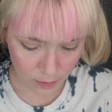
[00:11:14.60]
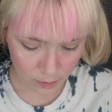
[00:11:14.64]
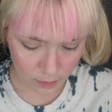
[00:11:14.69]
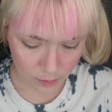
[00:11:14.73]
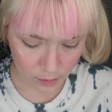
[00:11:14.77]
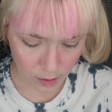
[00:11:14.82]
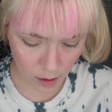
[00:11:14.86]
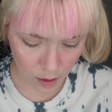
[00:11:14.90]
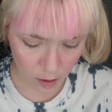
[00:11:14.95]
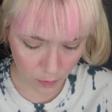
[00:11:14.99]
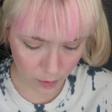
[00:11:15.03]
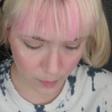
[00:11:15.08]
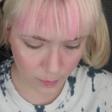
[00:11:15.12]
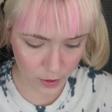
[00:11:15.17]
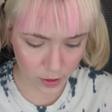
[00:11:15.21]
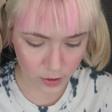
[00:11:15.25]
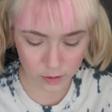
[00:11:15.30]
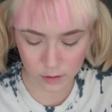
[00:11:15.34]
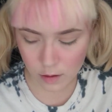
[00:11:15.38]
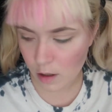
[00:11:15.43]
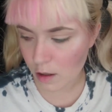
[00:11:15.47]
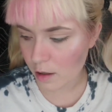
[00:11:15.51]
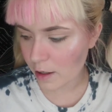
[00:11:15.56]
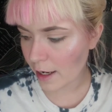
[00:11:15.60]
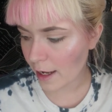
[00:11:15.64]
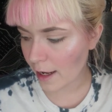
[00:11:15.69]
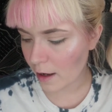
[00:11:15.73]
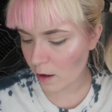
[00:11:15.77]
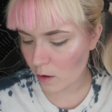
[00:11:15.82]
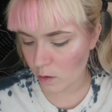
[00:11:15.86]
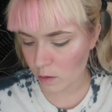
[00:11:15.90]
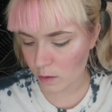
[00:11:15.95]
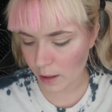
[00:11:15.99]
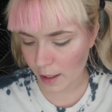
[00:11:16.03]
So I'm going to start
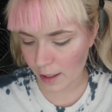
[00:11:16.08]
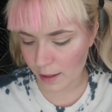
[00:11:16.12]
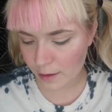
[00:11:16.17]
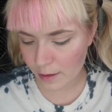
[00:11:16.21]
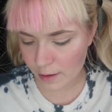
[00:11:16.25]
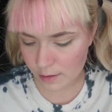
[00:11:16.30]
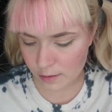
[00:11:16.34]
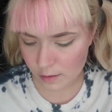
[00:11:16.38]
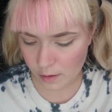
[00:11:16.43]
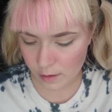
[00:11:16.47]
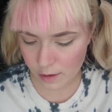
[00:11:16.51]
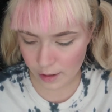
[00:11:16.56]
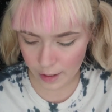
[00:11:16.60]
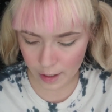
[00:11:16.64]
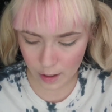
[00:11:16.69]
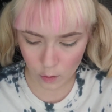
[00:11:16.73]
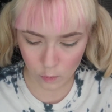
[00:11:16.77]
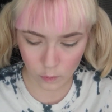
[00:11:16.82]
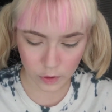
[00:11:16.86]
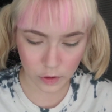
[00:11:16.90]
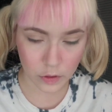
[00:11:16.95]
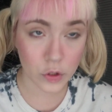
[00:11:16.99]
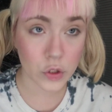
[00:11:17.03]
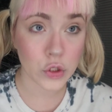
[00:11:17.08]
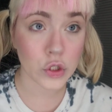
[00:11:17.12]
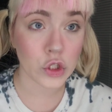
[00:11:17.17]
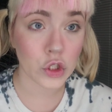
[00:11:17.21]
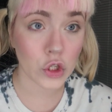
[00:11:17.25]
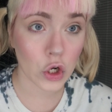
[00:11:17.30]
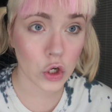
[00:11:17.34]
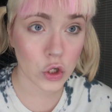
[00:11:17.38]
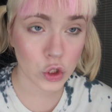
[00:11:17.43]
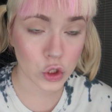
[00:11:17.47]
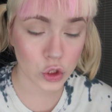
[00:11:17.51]
out, I like starting out with the
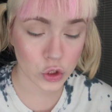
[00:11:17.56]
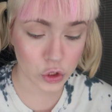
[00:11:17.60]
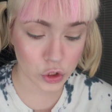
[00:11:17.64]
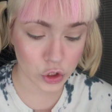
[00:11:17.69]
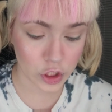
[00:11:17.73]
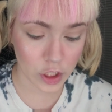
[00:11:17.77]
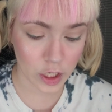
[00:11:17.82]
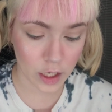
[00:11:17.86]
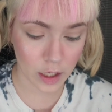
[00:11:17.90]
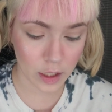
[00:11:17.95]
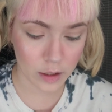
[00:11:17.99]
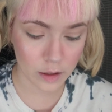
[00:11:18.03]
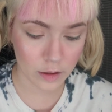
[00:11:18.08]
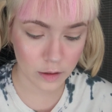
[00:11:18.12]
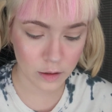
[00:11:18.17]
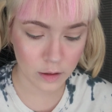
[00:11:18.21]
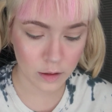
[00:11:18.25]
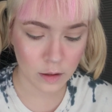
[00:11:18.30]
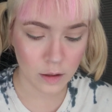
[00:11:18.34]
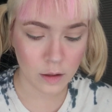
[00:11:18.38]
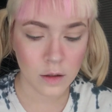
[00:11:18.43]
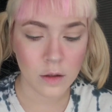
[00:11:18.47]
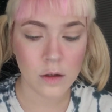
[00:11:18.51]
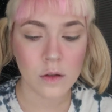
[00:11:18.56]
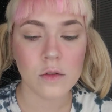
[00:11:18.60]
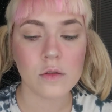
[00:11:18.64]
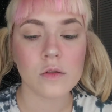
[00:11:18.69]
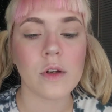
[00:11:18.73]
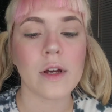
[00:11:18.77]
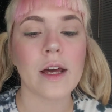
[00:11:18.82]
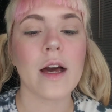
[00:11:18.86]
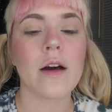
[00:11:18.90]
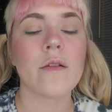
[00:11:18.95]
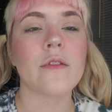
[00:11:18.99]
darker shade.
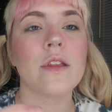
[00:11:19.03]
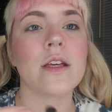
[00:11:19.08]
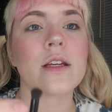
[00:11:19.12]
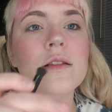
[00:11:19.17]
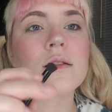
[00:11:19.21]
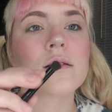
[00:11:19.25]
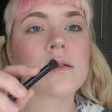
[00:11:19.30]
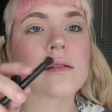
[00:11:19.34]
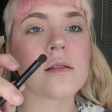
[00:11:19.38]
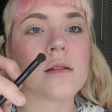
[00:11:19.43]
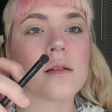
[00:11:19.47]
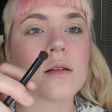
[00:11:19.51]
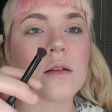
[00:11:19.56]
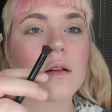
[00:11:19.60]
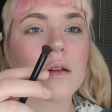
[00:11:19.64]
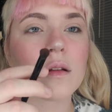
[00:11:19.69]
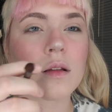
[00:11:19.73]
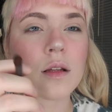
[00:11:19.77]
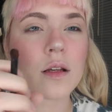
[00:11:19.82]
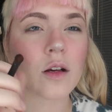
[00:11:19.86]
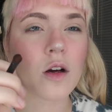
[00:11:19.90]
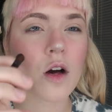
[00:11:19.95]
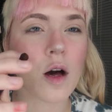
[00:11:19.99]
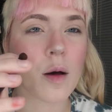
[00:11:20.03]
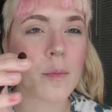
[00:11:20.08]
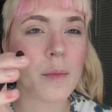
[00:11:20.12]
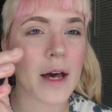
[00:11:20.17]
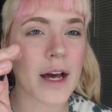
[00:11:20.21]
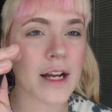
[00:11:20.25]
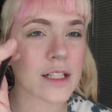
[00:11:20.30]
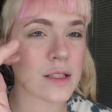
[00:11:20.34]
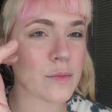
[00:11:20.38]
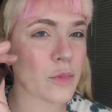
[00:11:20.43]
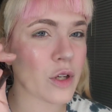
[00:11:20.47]
So I have this
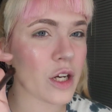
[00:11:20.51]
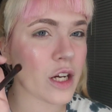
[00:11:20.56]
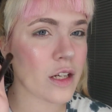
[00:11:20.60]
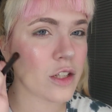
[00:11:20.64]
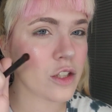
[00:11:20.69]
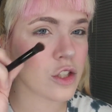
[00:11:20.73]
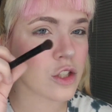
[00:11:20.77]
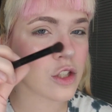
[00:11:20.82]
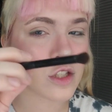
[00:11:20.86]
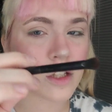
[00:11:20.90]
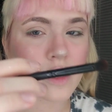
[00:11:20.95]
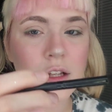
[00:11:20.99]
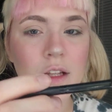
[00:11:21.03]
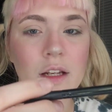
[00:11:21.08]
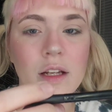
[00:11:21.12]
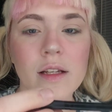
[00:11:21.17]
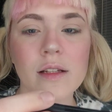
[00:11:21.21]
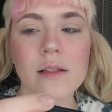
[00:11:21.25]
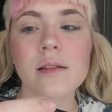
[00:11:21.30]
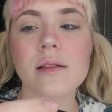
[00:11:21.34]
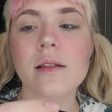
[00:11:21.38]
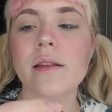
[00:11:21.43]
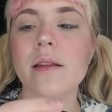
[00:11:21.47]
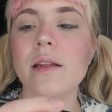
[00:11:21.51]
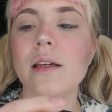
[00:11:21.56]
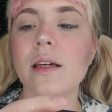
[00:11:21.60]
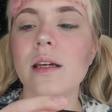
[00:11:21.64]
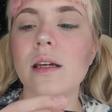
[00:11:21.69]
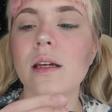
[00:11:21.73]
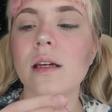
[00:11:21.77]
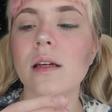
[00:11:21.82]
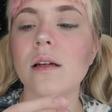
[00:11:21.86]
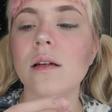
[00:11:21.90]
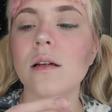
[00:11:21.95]
compact brush. It is the
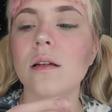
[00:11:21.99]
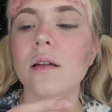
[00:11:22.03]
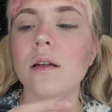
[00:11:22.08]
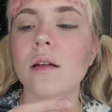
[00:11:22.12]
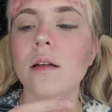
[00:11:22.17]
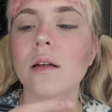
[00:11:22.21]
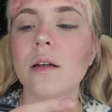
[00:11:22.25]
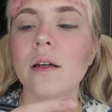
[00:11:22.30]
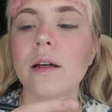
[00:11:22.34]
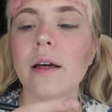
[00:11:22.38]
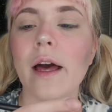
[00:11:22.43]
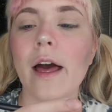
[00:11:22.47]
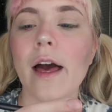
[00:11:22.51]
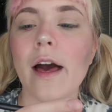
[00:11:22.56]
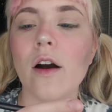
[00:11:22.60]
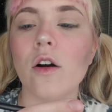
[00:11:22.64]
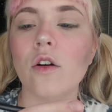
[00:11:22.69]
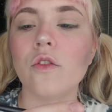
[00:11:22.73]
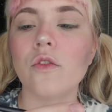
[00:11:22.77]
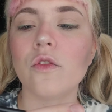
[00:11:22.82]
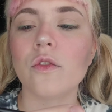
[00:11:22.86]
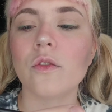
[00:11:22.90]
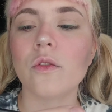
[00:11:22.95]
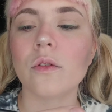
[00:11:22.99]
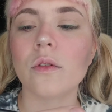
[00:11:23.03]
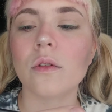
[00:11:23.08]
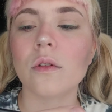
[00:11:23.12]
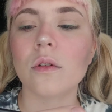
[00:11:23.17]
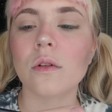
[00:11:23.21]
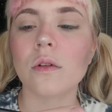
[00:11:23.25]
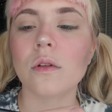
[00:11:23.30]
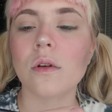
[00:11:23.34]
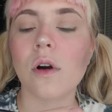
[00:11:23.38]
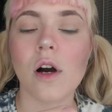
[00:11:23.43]
e.l.f.
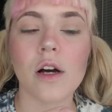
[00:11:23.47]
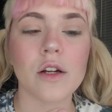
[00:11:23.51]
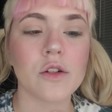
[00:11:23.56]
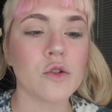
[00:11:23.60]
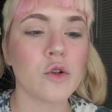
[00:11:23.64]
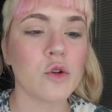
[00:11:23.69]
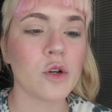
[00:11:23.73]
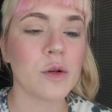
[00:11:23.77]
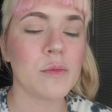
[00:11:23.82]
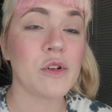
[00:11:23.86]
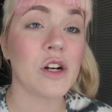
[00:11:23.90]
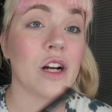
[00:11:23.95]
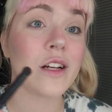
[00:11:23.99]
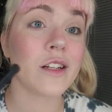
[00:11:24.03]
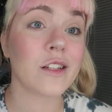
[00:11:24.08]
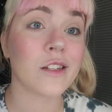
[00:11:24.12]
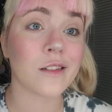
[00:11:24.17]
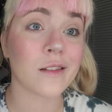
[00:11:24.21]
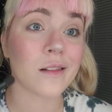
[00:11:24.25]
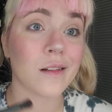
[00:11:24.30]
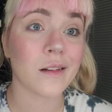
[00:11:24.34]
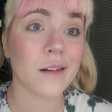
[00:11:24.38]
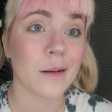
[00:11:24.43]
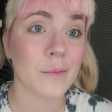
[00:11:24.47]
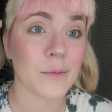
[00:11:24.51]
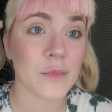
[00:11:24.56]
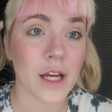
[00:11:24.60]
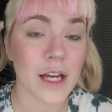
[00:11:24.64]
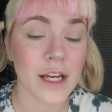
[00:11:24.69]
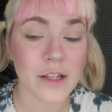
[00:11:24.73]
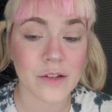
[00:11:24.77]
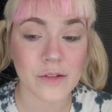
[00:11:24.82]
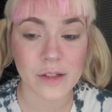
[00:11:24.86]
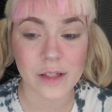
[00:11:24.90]
contour brush.
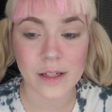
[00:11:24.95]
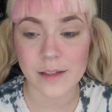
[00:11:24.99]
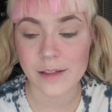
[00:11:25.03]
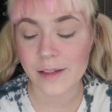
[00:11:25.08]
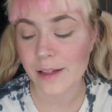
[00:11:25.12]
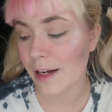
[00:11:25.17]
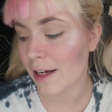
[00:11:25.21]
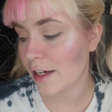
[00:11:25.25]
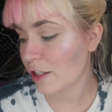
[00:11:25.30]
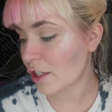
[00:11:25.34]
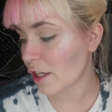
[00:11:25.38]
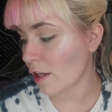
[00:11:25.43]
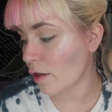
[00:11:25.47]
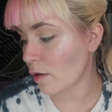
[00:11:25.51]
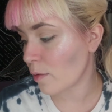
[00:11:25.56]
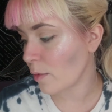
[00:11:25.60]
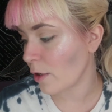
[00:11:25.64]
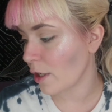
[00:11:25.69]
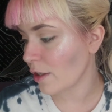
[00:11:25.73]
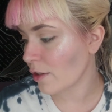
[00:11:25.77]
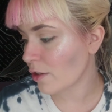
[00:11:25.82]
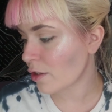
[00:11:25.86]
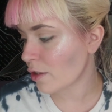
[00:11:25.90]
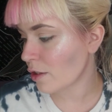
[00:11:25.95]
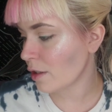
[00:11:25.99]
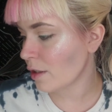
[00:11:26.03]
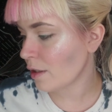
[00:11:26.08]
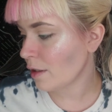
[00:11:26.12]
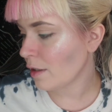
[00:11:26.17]
I use it as an eyeshadow brush.